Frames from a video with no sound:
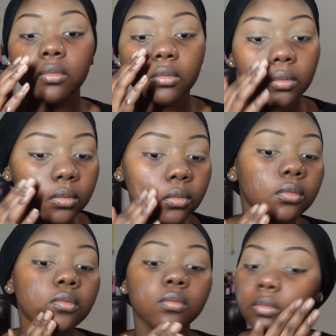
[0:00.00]
Primer.
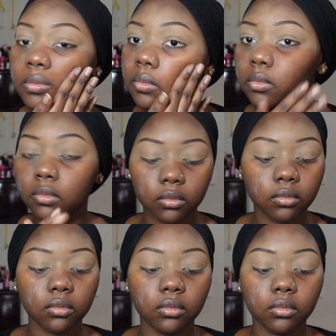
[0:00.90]
I love this
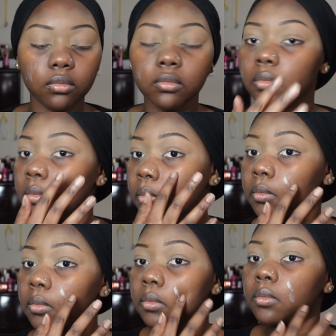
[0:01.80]
primer. I have
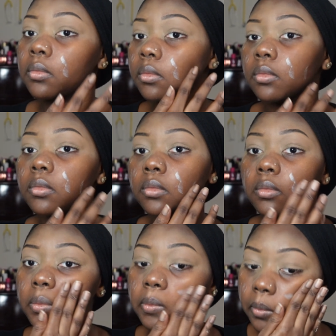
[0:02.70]
oily skin.
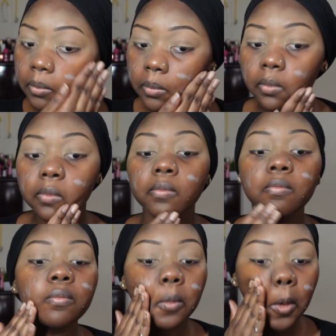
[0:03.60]
I just place it
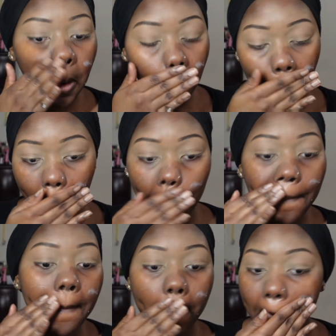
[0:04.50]
in areas
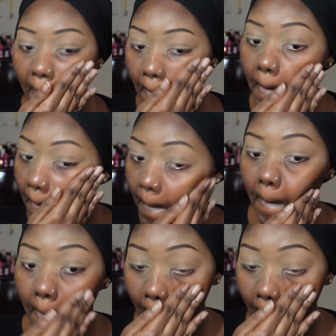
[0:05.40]
where I tend to sweat a